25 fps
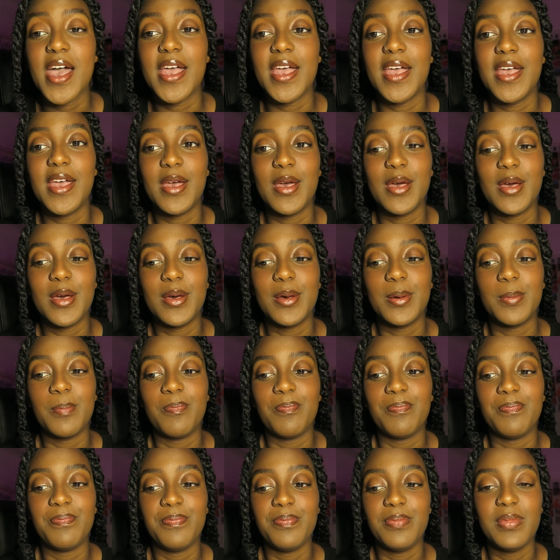
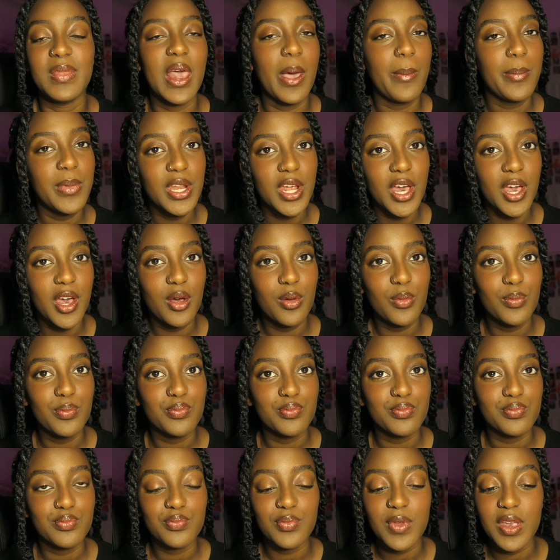Let me
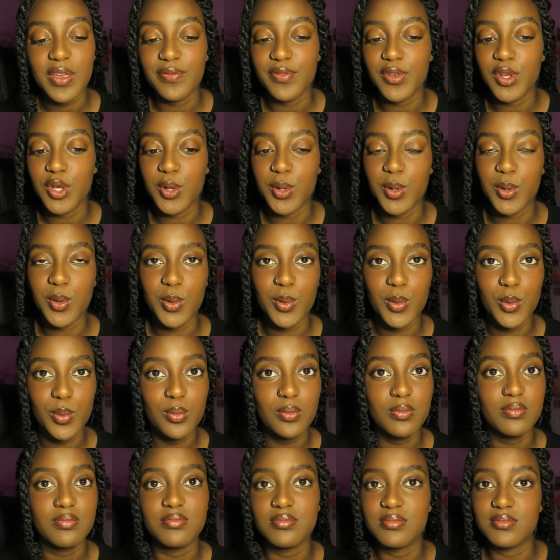know if
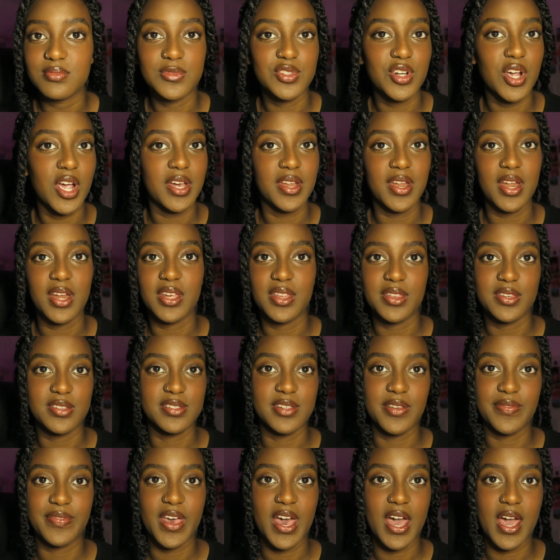you tried any of the
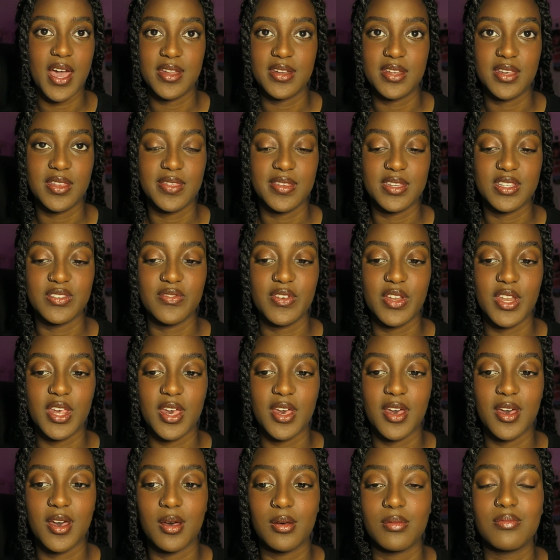stuff that I did in this
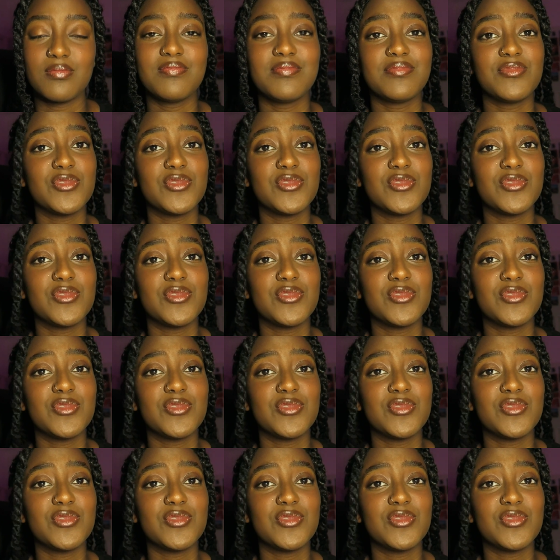video,